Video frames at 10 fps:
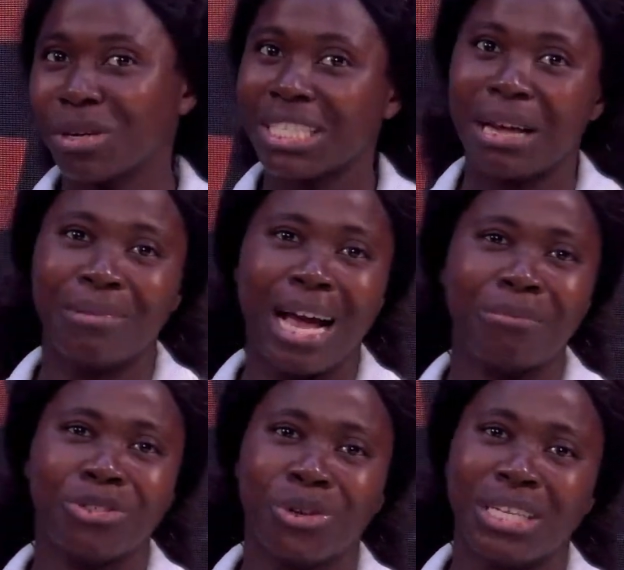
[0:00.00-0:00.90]
but
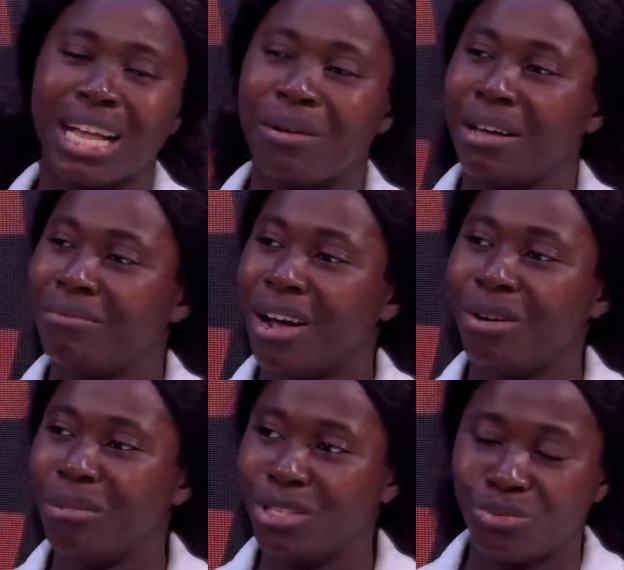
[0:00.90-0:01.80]
I'm sure in our
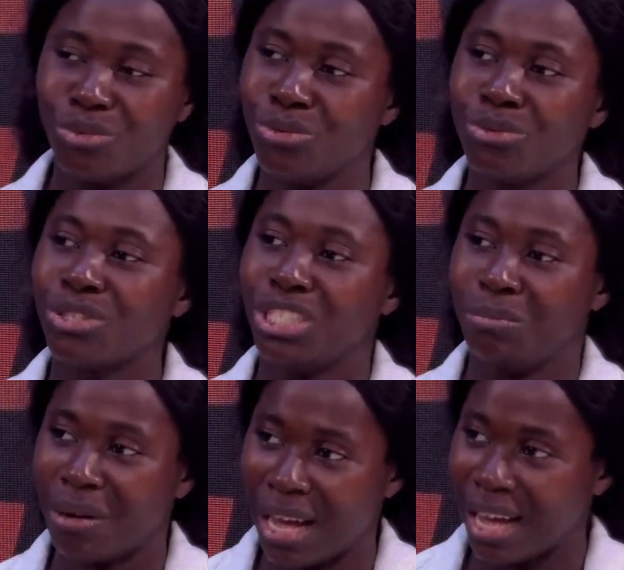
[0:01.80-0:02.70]
environment we'll use
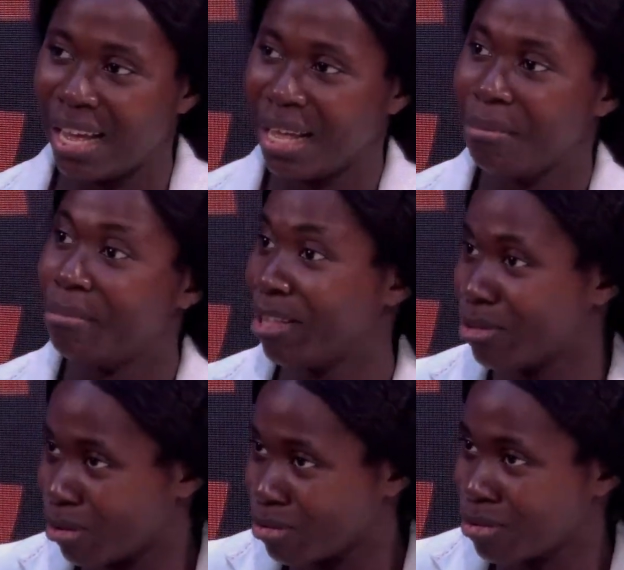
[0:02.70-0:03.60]
cheaper
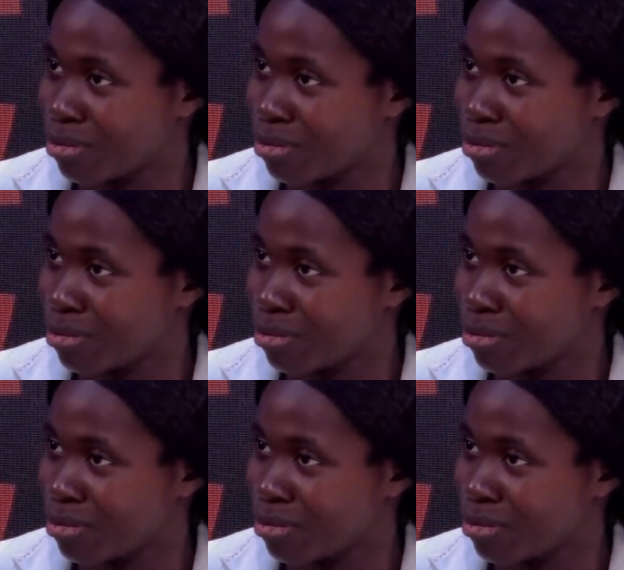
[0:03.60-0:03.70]
methods.